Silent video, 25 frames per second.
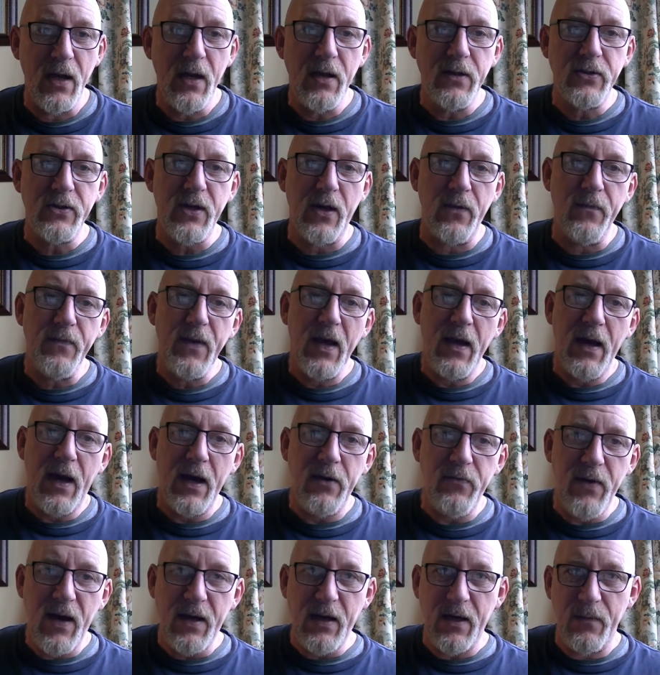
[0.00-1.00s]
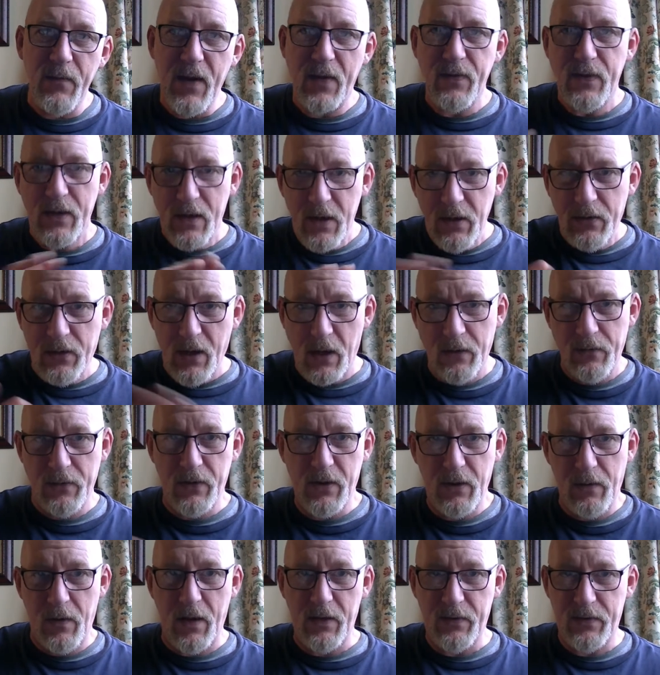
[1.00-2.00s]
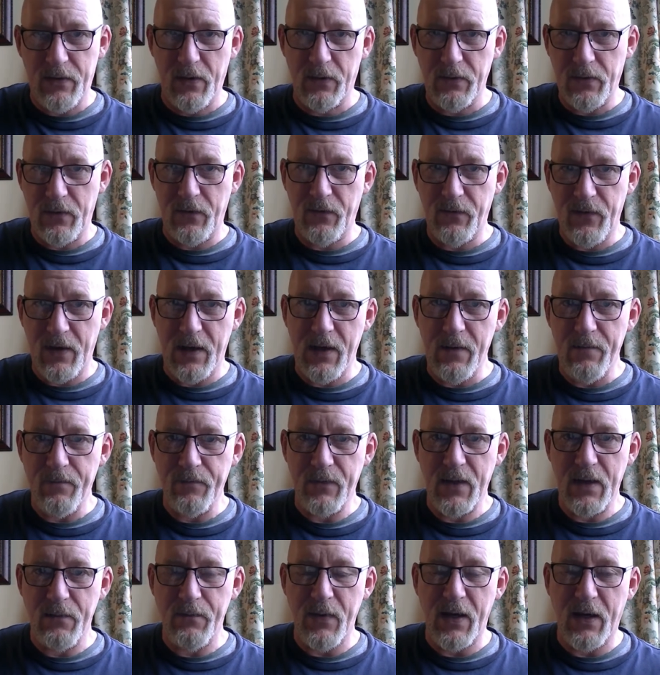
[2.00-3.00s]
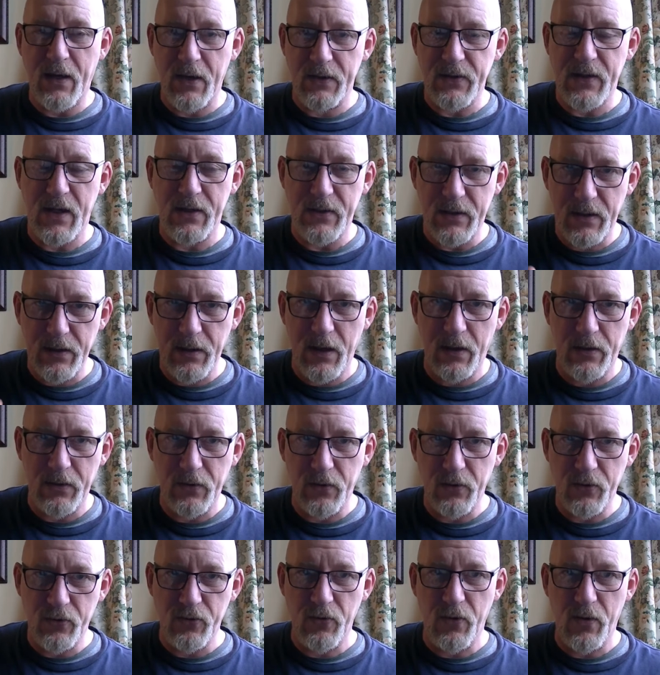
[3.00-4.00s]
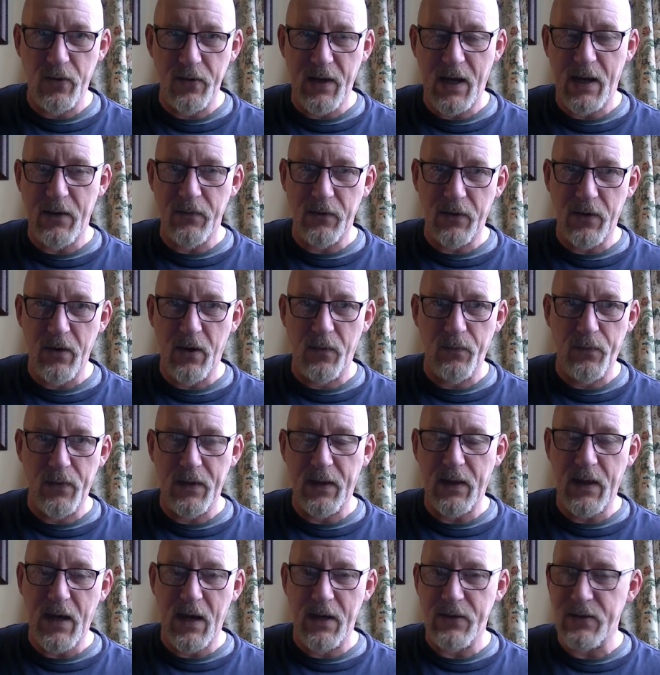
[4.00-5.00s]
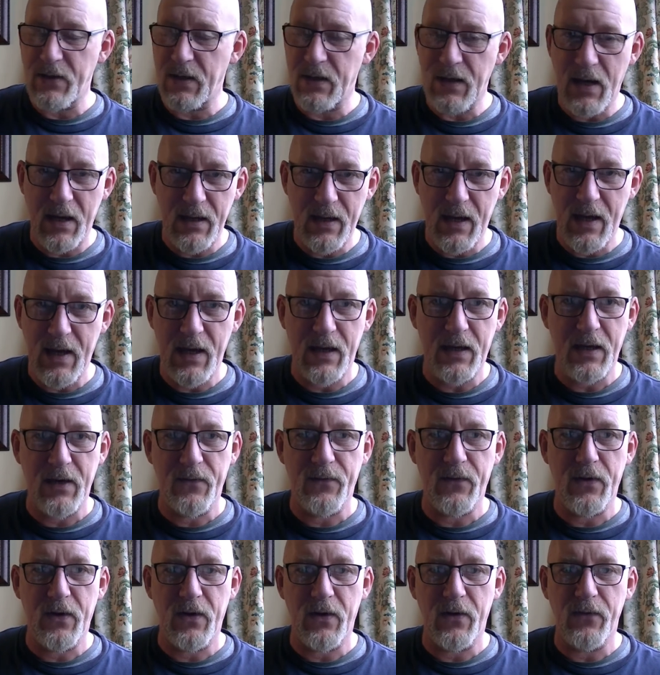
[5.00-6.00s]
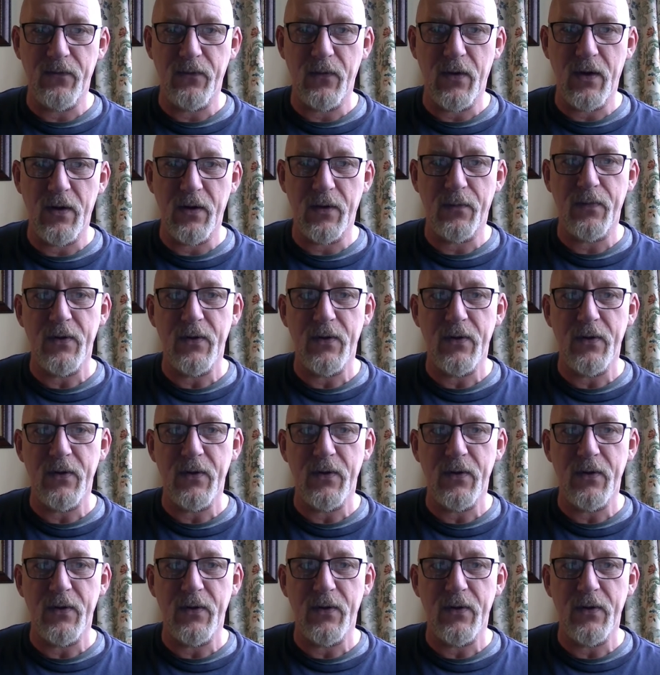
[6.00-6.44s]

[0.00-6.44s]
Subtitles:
So I recommend that you don't do ethnography, because it's long, drawn out, complicated, and a heck of a lot of work.